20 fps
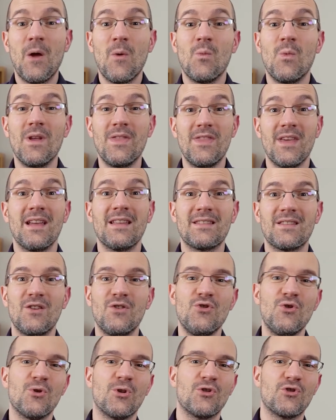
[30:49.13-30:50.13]
With that,
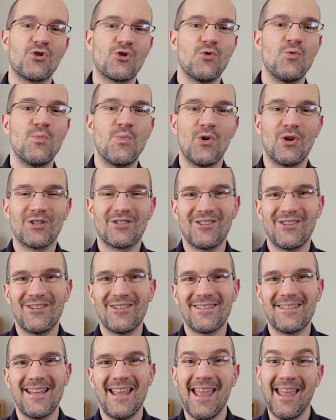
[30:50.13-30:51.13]
you can support
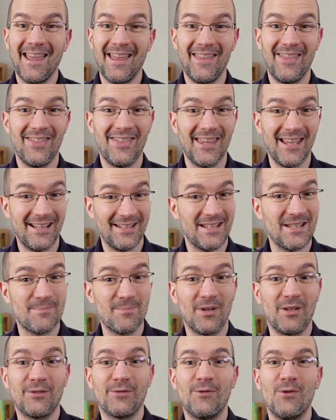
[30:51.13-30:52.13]
us and tell this
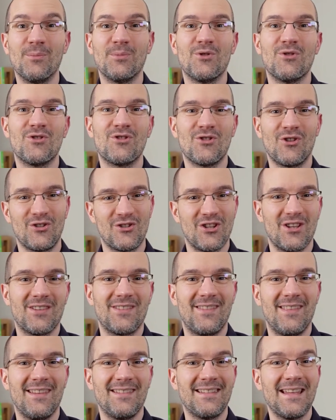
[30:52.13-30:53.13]
platform to
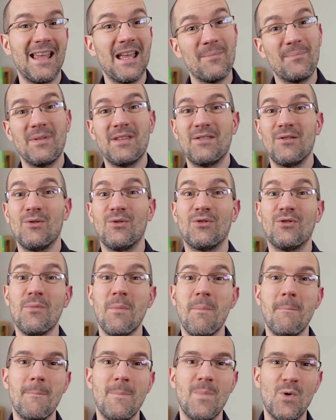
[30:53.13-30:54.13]
suggest this episode to
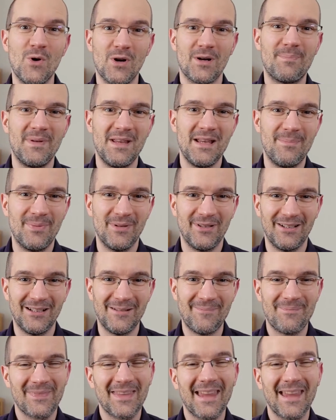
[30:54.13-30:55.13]
more people.